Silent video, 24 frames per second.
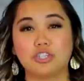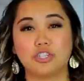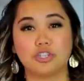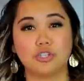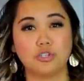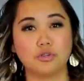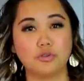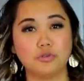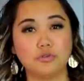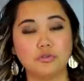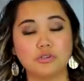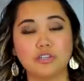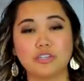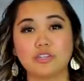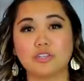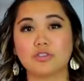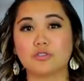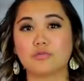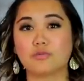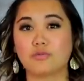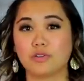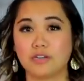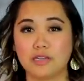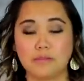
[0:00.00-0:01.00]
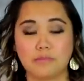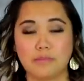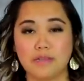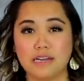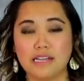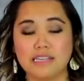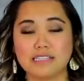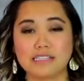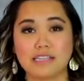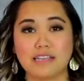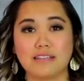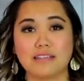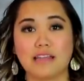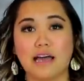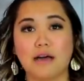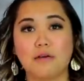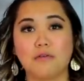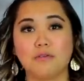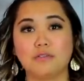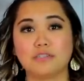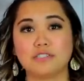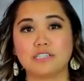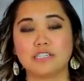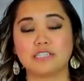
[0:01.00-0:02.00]
2 to 3 minutes, and that
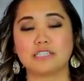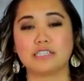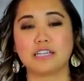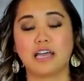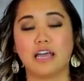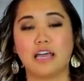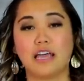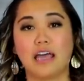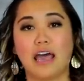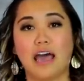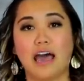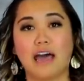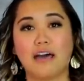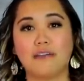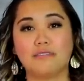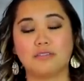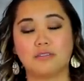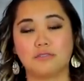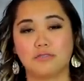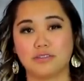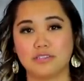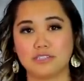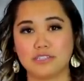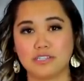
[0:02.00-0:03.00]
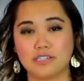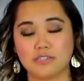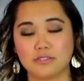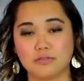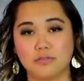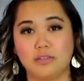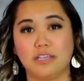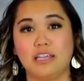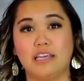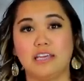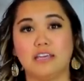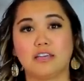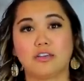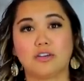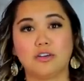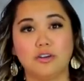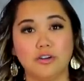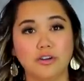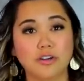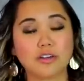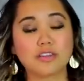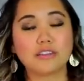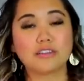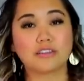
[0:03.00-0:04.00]
will just have the residual heat
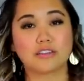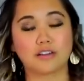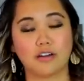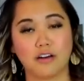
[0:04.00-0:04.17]
cook the